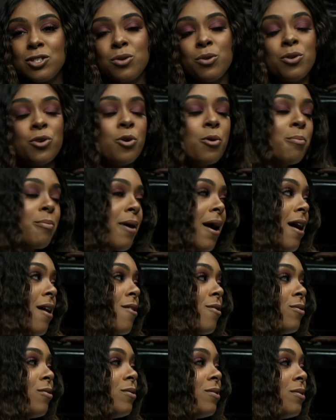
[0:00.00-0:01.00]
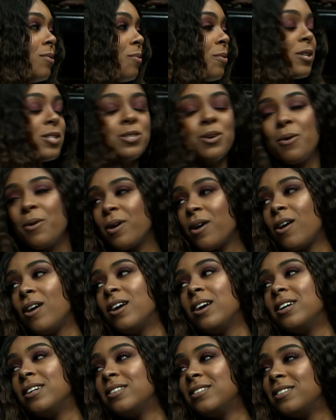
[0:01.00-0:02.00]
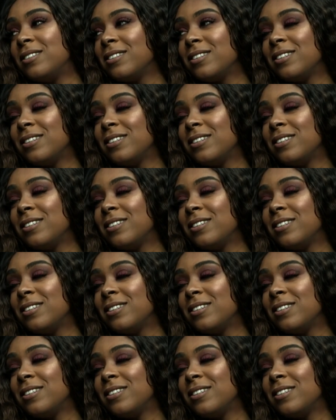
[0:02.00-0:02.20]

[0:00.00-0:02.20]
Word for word: Antonio Brown. What is going on?